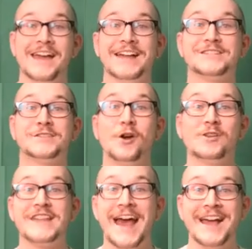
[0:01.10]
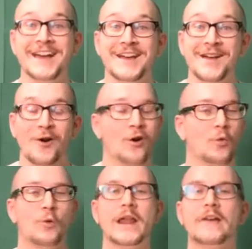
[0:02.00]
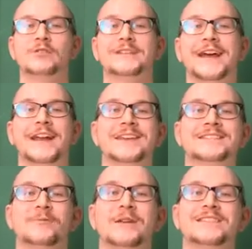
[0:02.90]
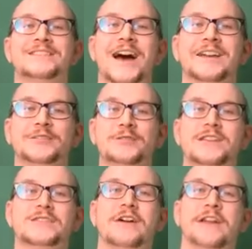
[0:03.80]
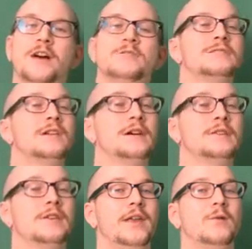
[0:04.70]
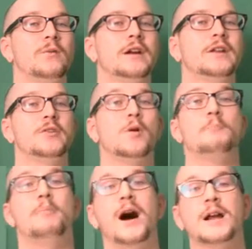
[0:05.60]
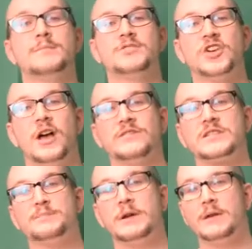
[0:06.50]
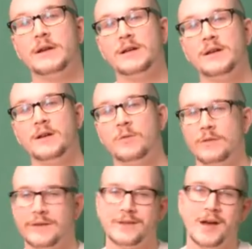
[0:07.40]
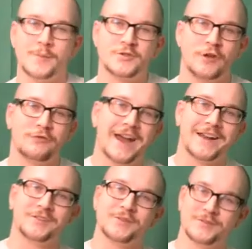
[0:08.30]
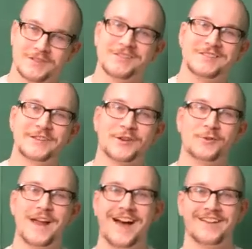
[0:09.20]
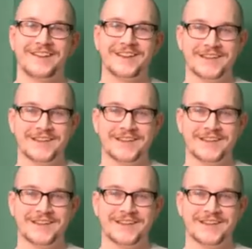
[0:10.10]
It's Thursday, or whatever day it is that we decide to do these videos. Today we're going to do a bottom shelf spirit with a top shelf attitude. Stick around.